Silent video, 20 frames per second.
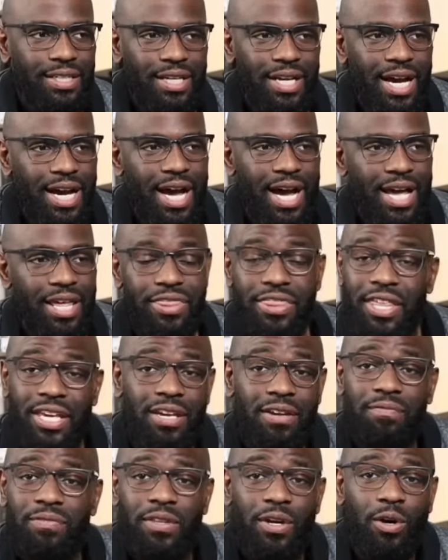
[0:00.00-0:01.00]
I think
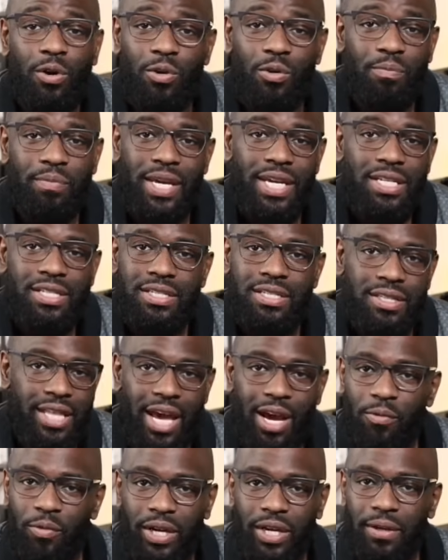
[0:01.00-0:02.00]
of the whole bass
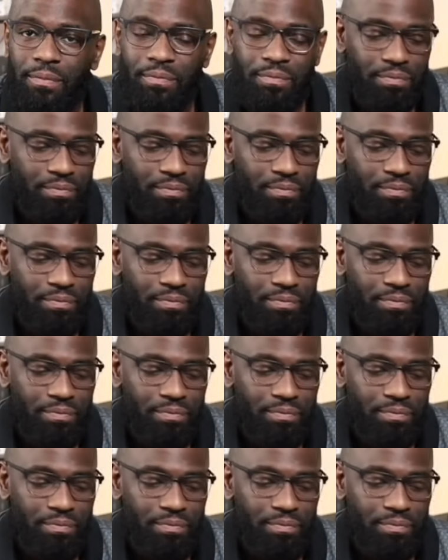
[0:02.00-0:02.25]
that way.